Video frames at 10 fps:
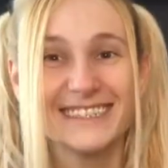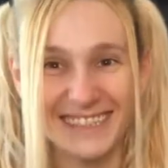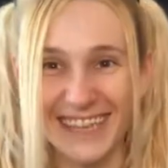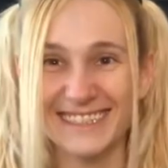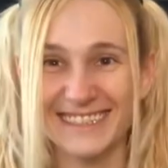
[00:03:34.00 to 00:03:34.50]

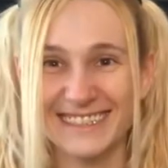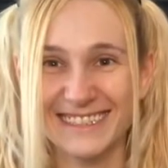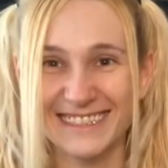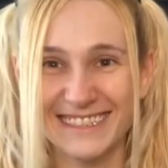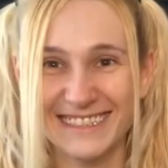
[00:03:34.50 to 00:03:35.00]

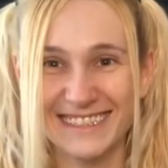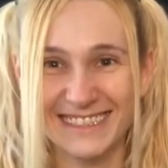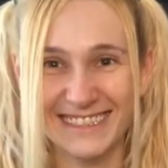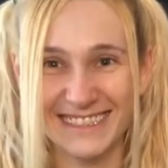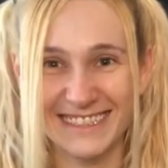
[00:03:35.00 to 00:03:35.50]

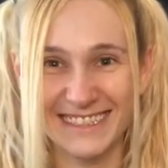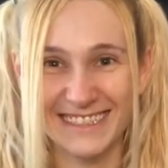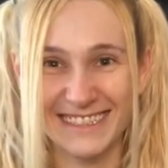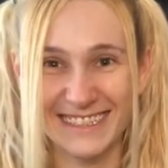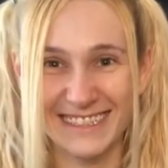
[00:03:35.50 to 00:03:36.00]

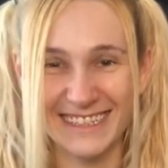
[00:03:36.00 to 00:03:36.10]
[no speech]